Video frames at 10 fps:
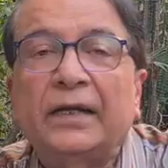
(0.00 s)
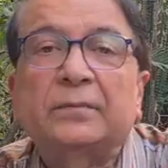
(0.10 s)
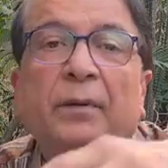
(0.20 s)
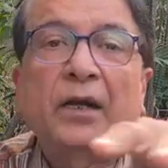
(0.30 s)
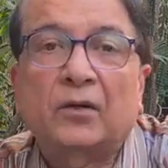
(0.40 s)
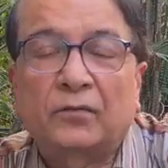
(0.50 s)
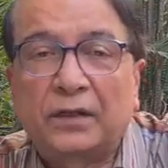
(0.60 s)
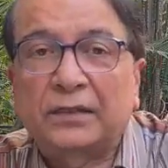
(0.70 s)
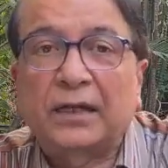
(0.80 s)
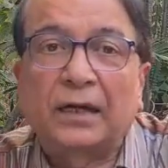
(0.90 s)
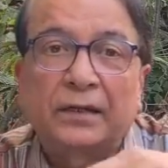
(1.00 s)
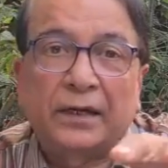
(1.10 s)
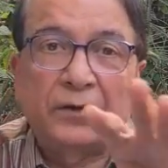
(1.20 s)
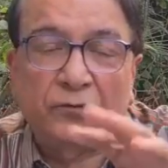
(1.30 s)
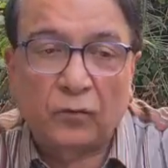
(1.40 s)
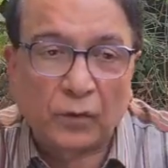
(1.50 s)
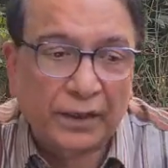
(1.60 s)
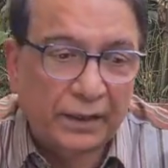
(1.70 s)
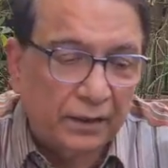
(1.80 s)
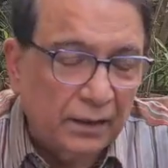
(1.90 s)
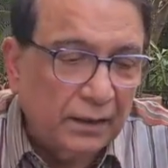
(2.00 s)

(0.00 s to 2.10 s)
as part of this 114